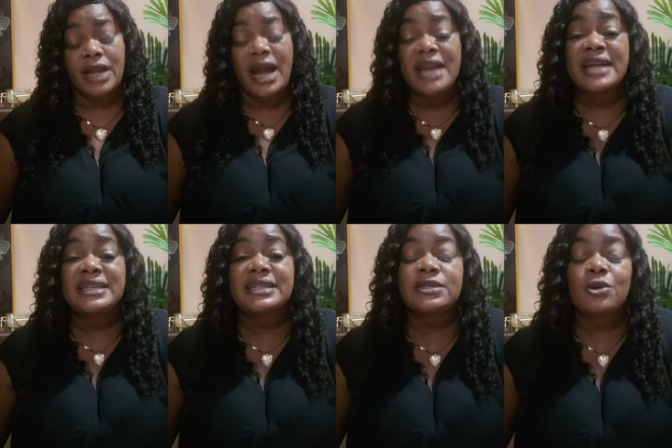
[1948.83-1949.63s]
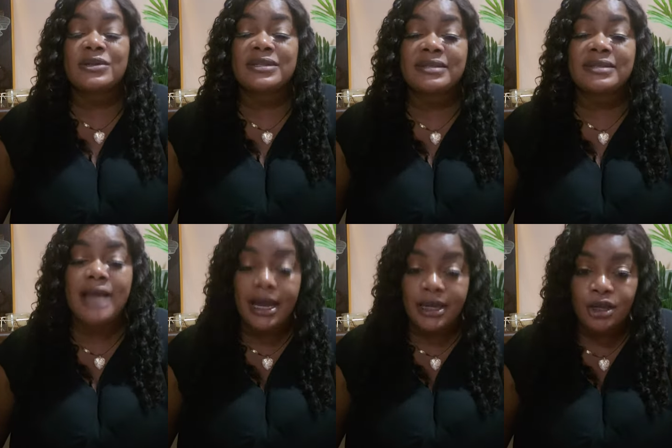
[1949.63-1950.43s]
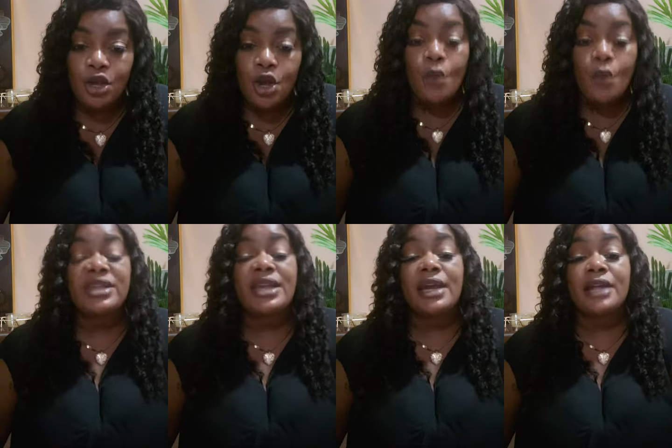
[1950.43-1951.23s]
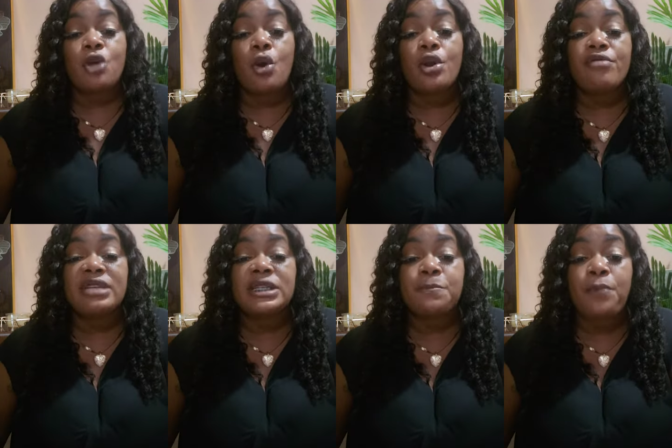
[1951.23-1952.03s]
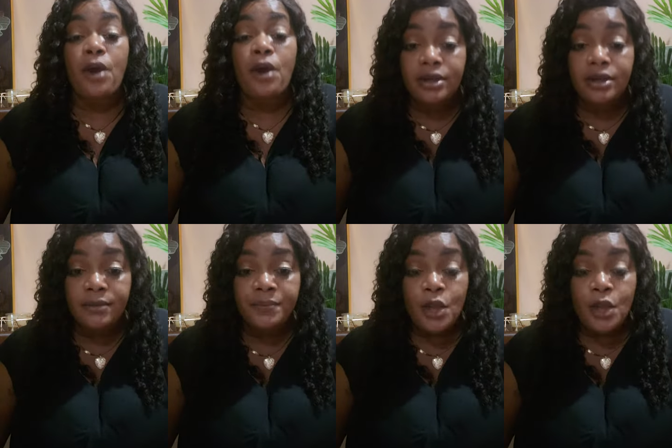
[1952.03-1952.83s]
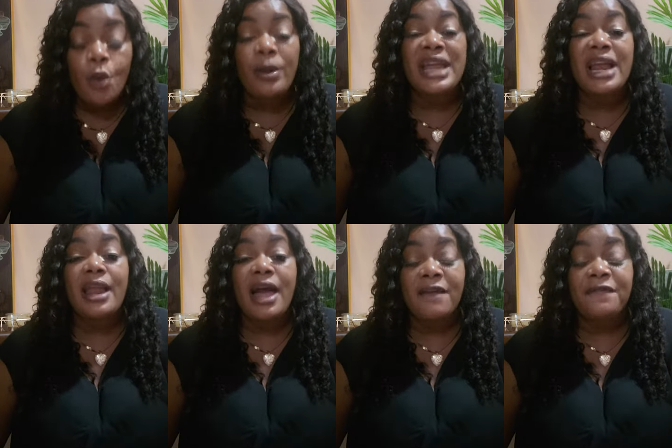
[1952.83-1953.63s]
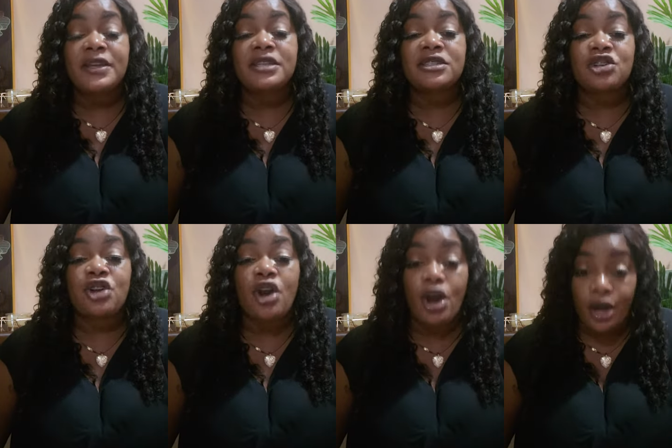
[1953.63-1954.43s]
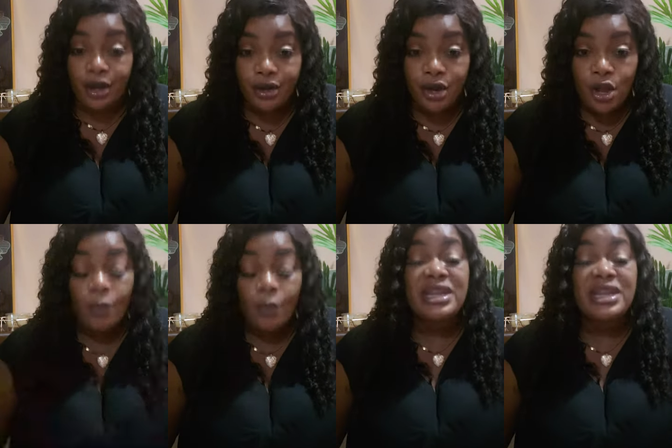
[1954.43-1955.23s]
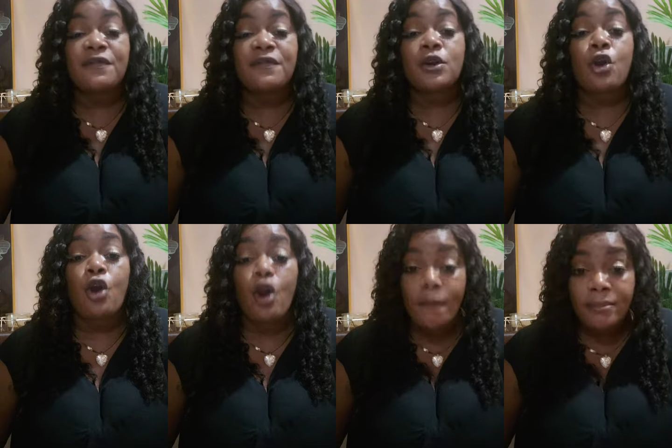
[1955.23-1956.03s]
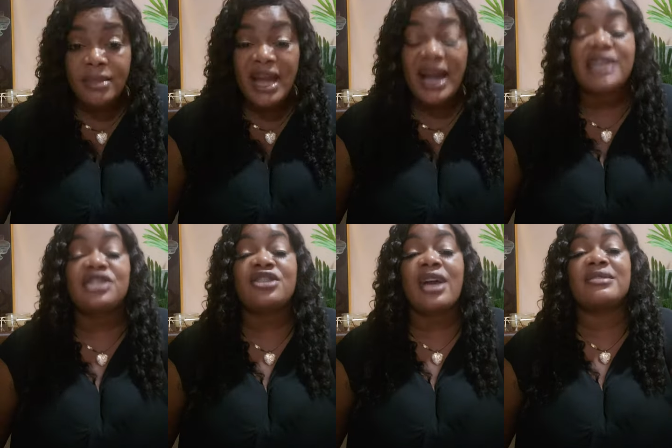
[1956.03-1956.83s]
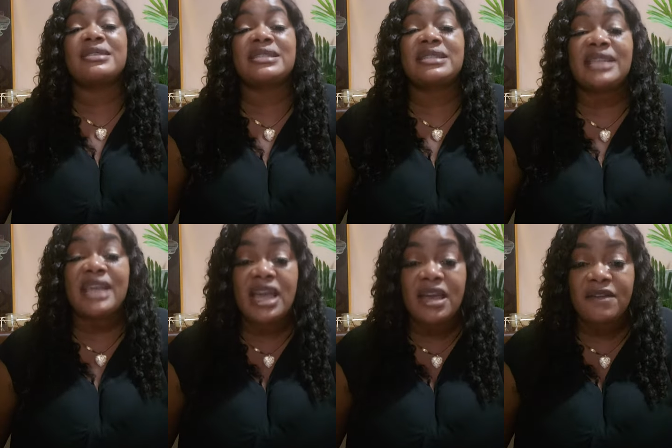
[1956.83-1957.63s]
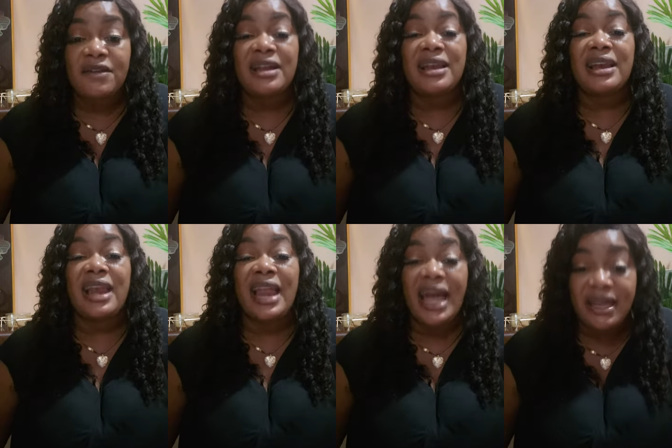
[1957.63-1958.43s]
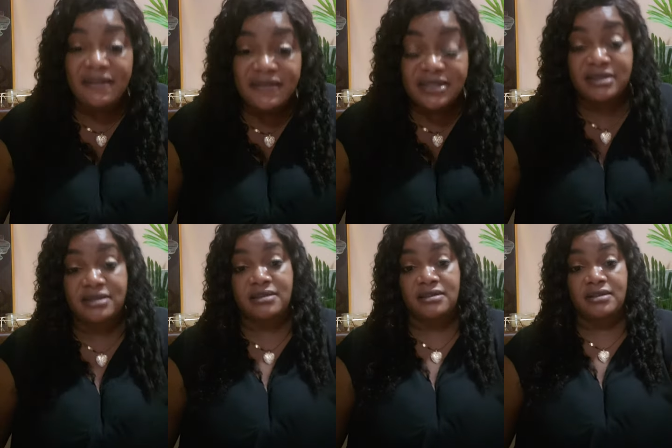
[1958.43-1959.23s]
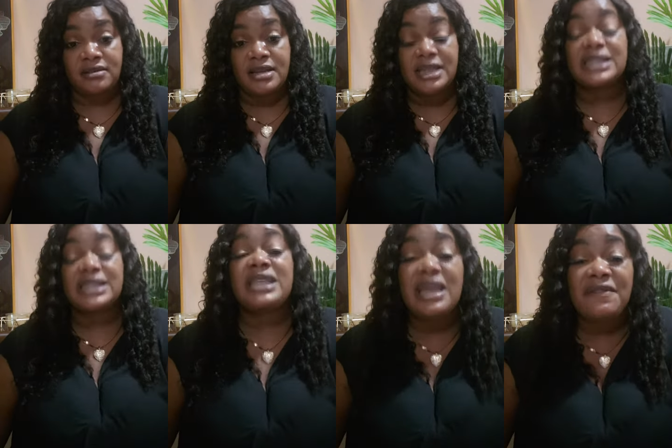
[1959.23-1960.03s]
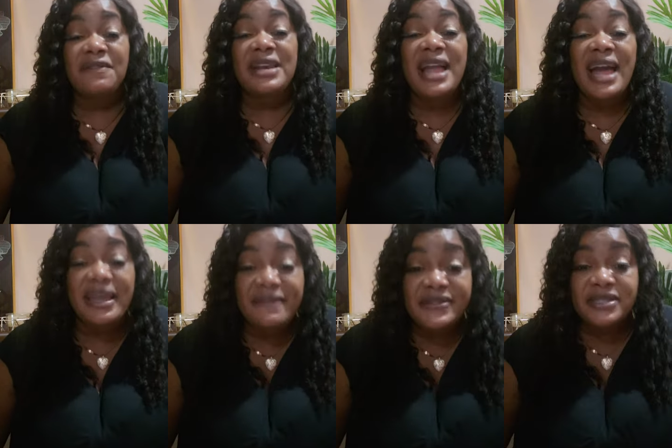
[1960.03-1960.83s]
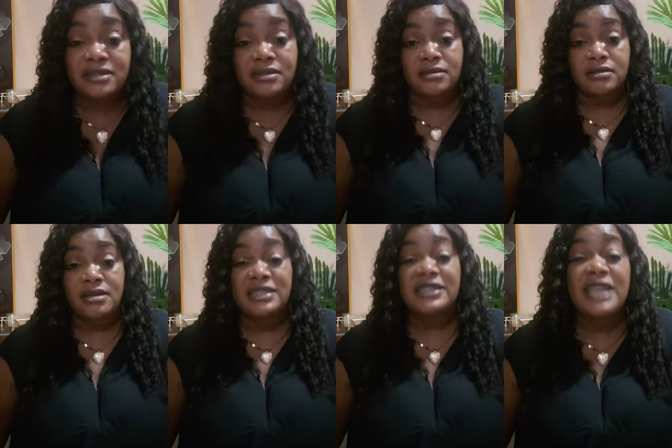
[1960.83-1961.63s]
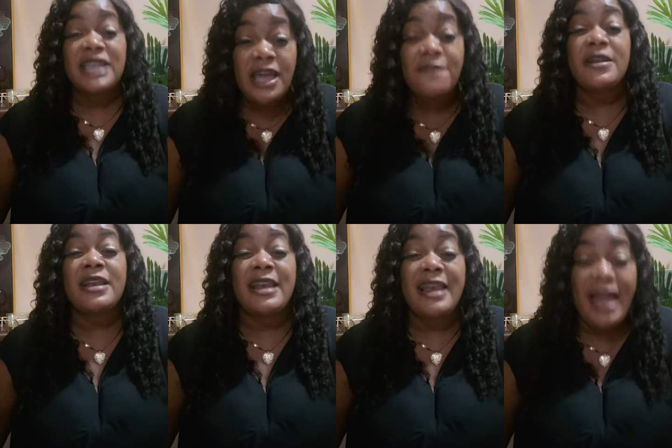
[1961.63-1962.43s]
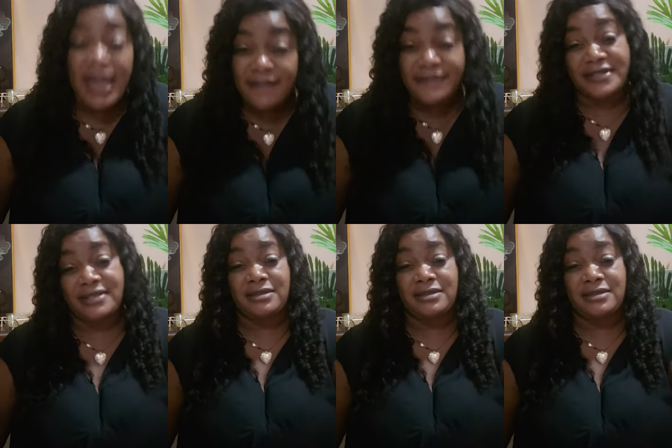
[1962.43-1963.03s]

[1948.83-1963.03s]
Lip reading: And that is so sad. We cannot only respond when a life is gone. We need to come and try to save lives. Save lives. Save lives.